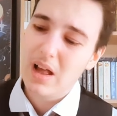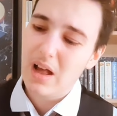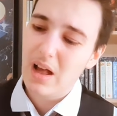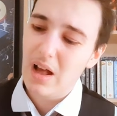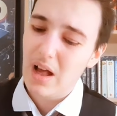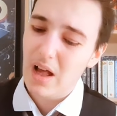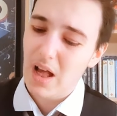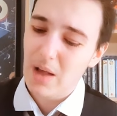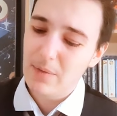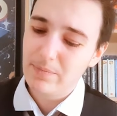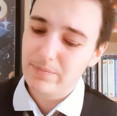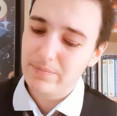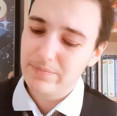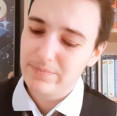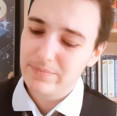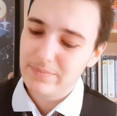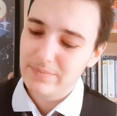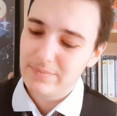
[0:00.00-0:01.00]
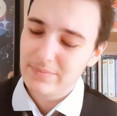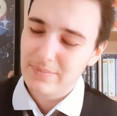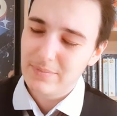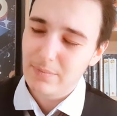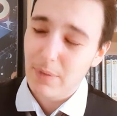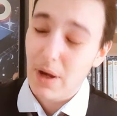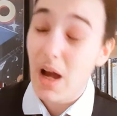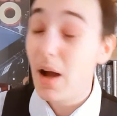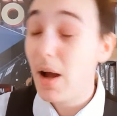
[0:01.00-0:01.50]
Um,
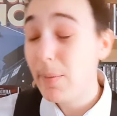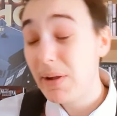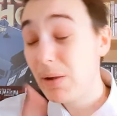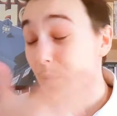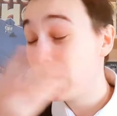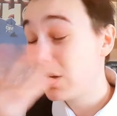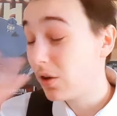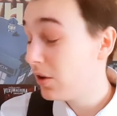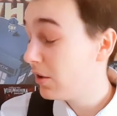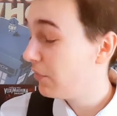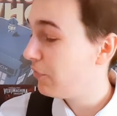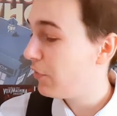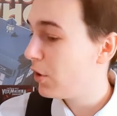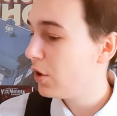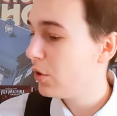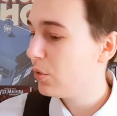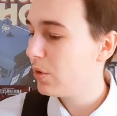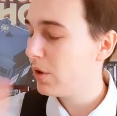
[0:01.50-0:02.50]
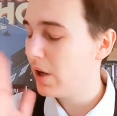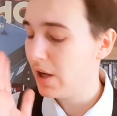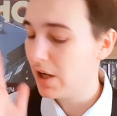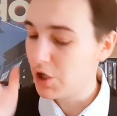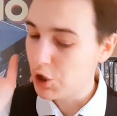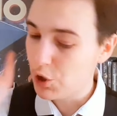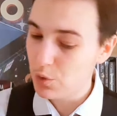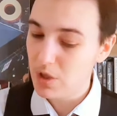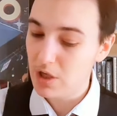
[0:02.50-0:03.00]
I mean, we're gonna follow uh,
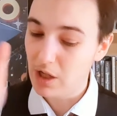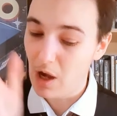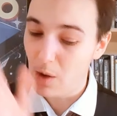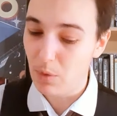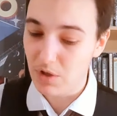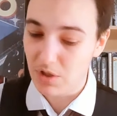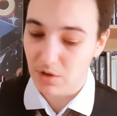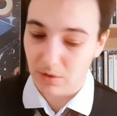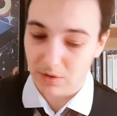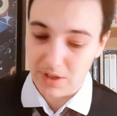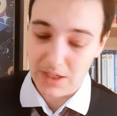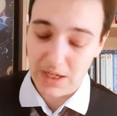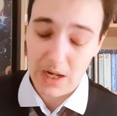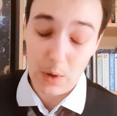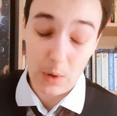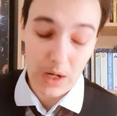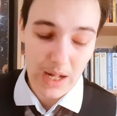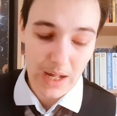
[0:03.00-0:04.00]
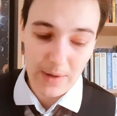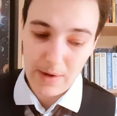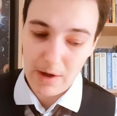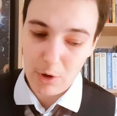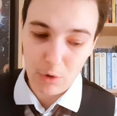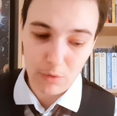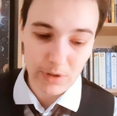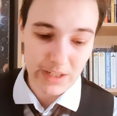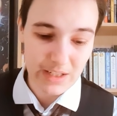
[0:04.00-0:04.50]
was doctor now. Uh, I
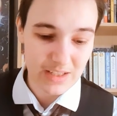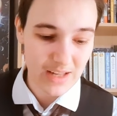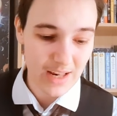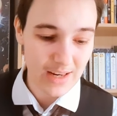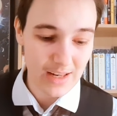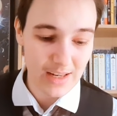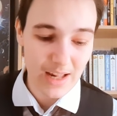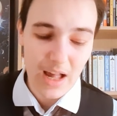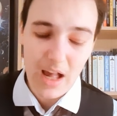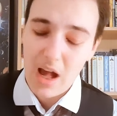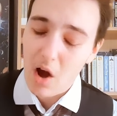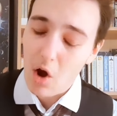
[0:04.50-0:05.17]
already said it.